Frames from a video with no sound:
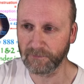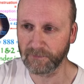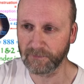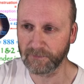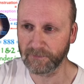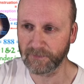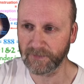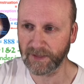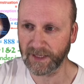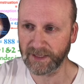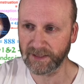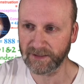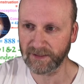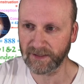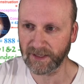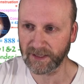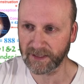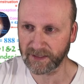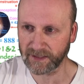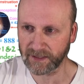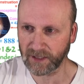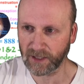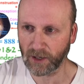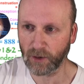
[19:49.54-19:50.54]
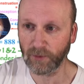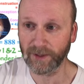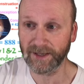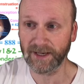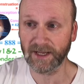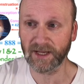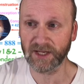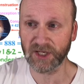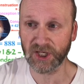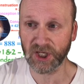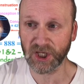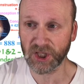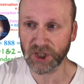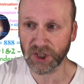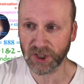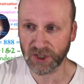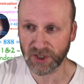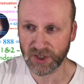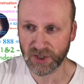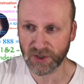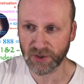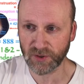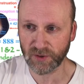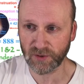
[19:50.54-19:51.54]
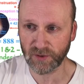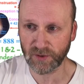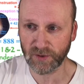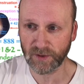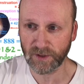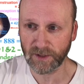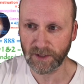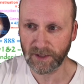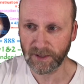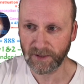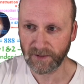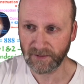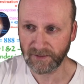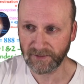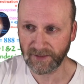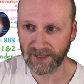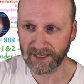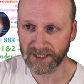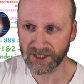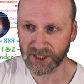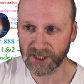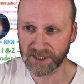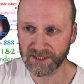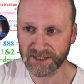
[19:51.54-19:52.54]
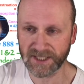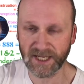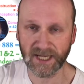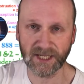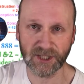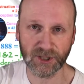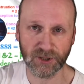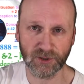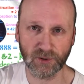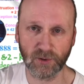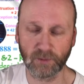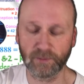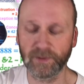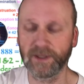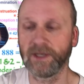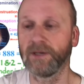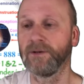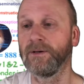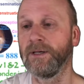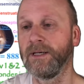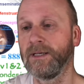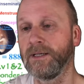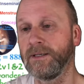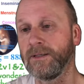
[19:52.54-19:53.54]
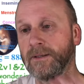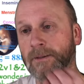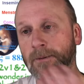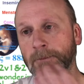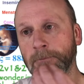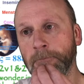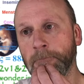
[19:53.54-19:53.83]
that go in addition to that gestational period.